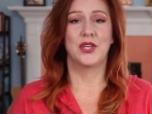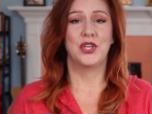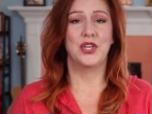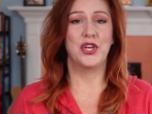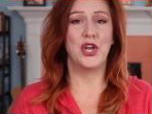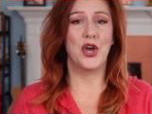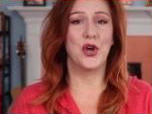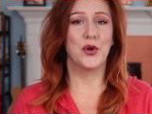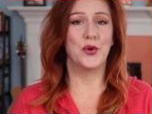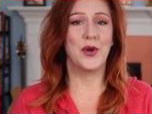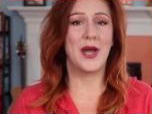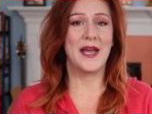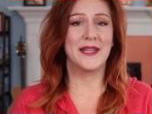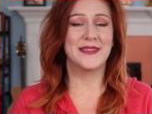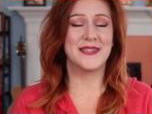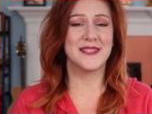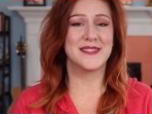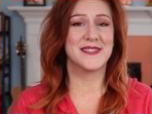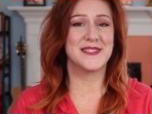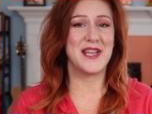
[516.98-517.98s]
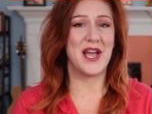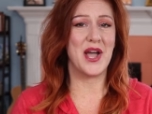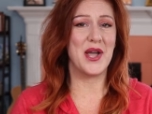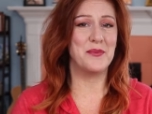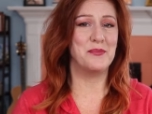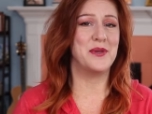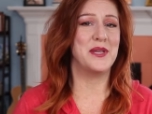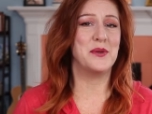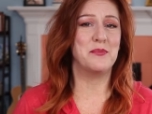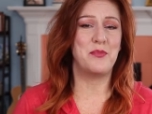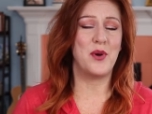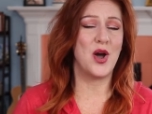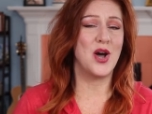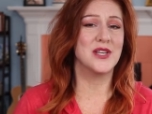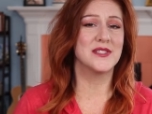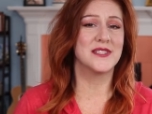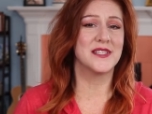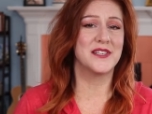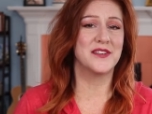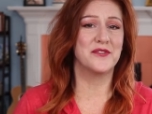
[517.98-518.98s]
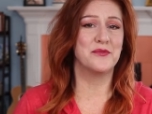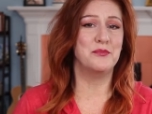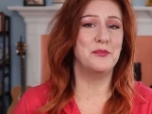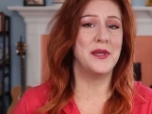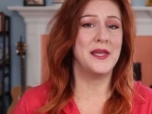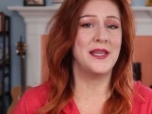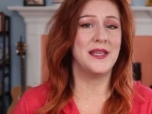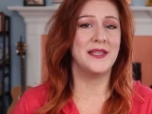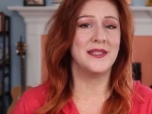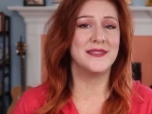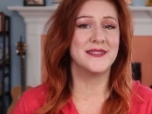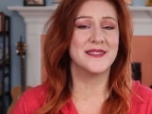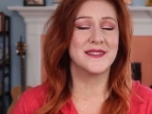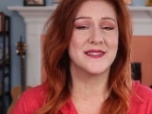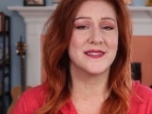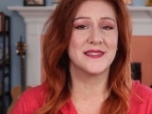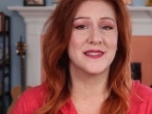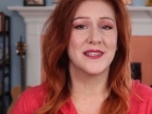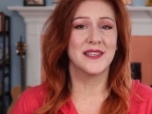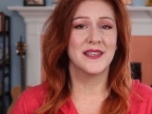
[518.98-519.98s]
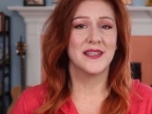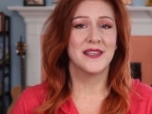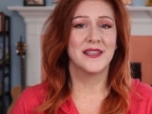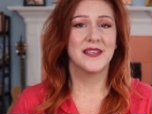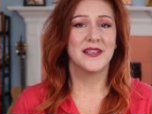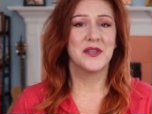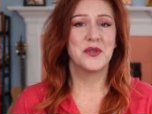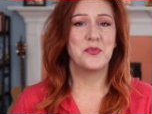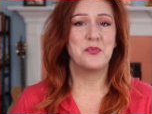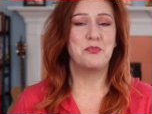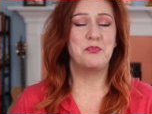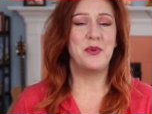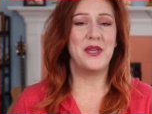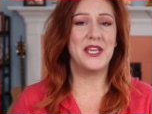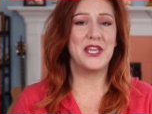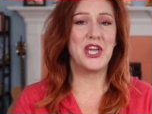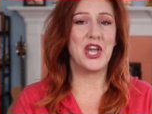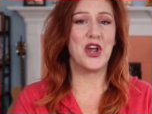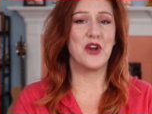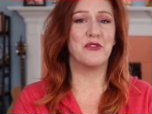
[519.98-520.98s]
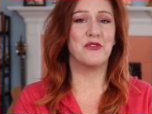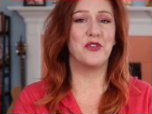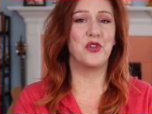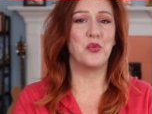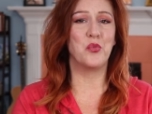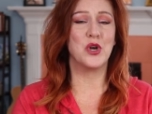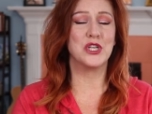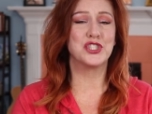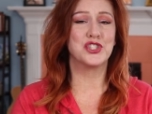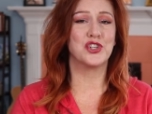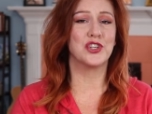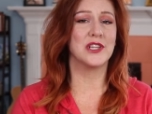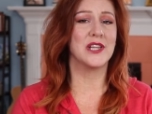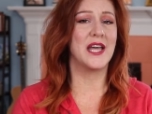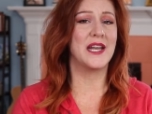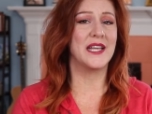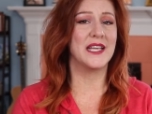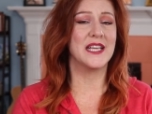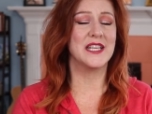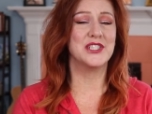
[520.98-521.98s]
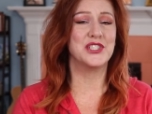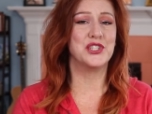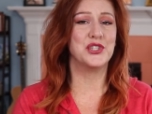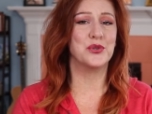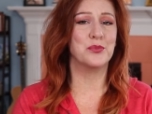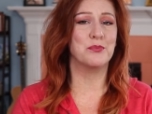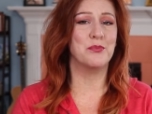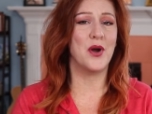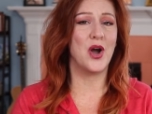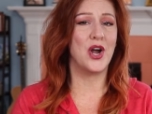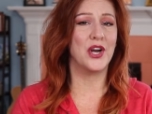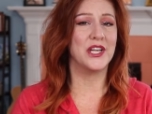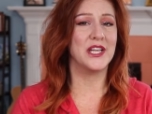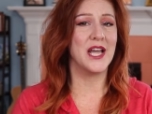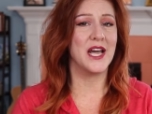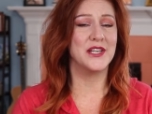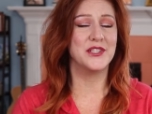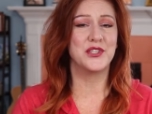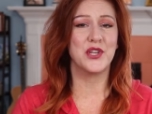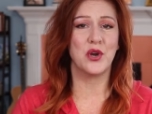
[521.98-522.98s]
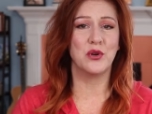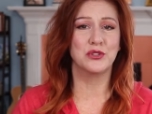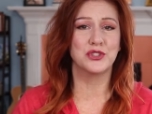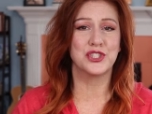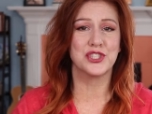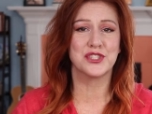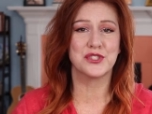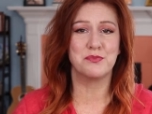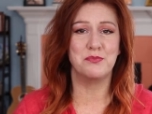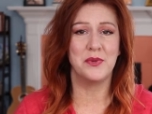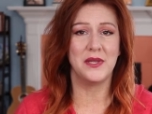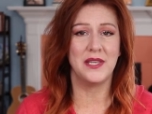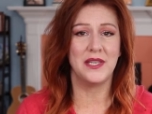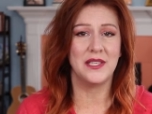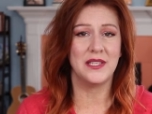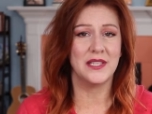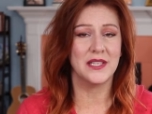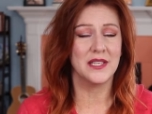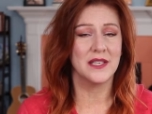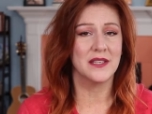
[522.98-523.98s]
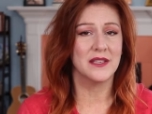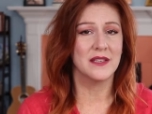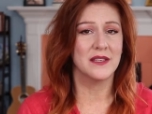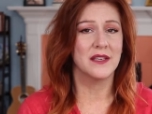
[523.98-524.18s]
You know, at this time, being positive means be careful what you're letting into your body. I don't just mean